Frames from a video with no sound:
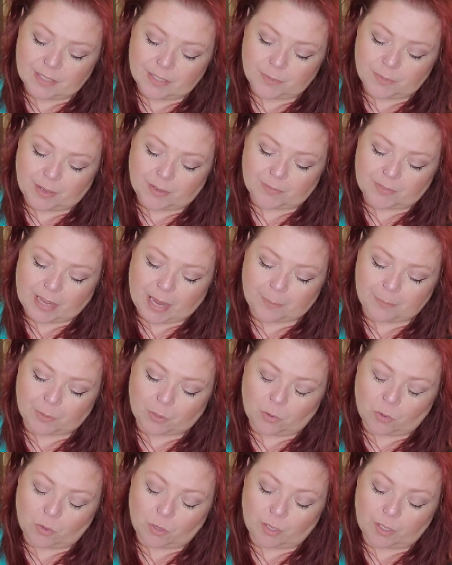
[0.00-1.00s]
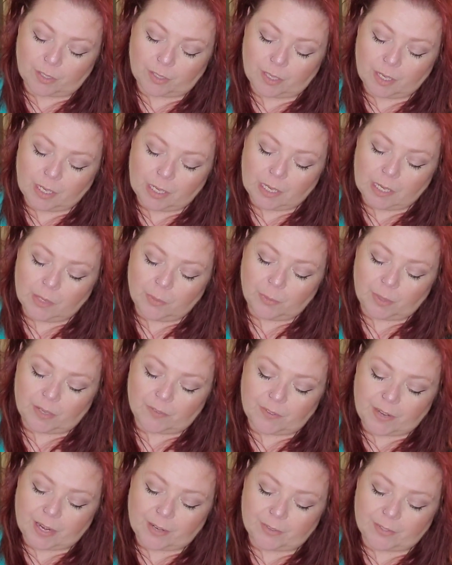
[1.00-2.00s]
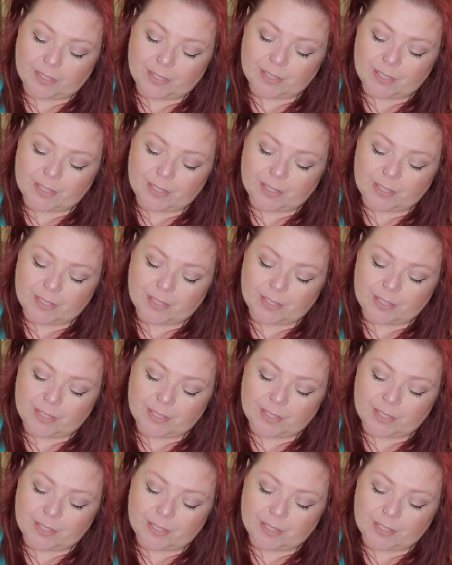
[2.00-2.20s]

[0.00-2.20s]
we have Capricorn, we have Aries,